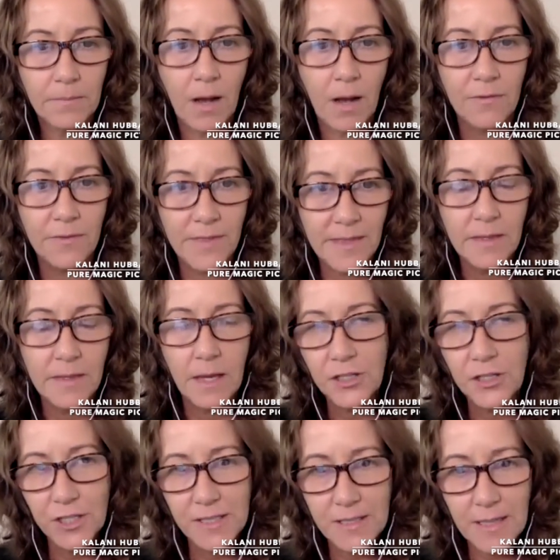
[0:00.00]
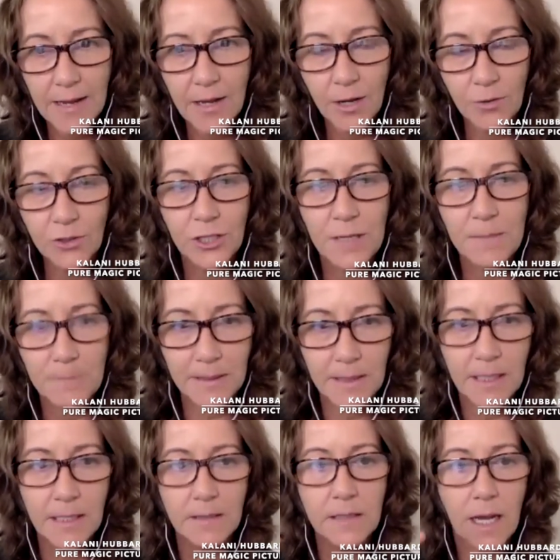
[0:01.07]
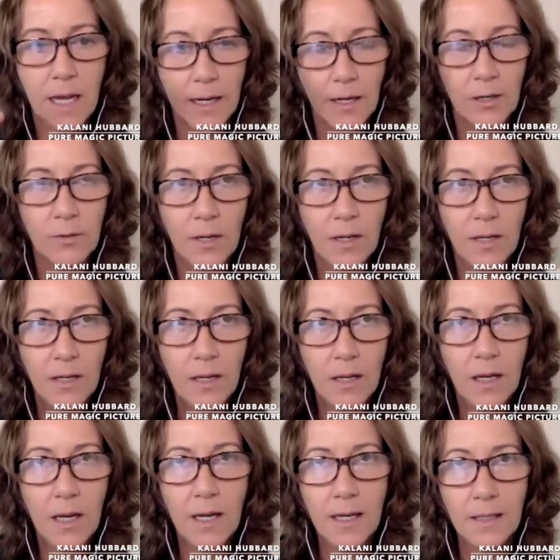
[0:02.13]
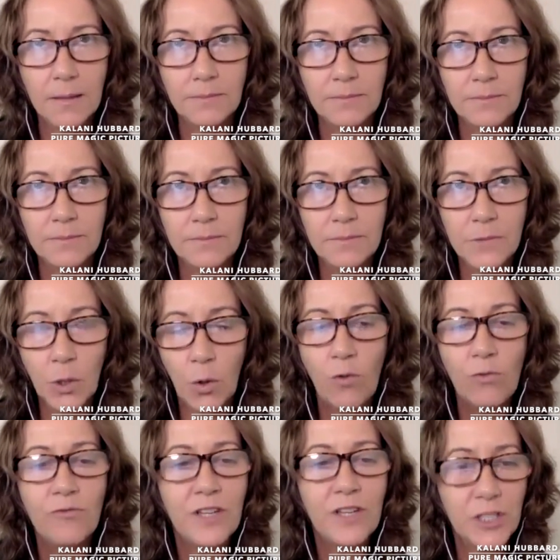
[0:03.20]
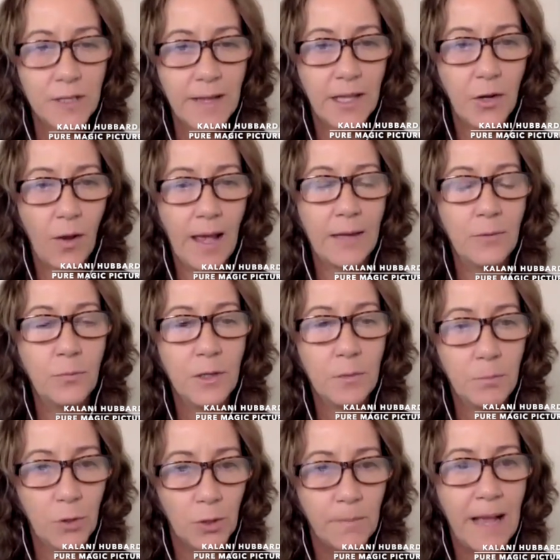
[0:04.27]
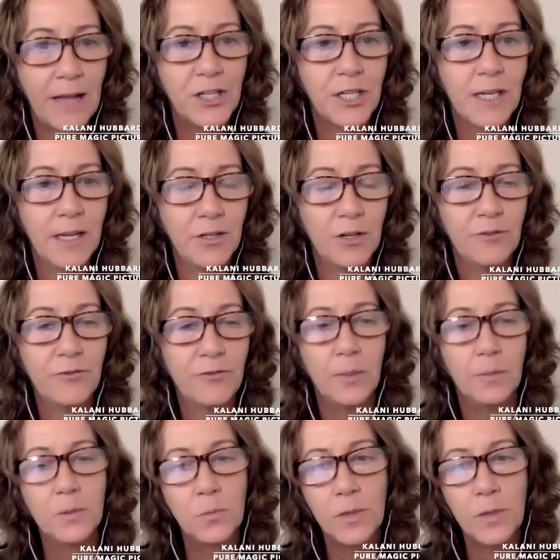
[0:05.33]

on not just Sky Hoshi, but the entire your whole vision that you had with Pure Magic in your films?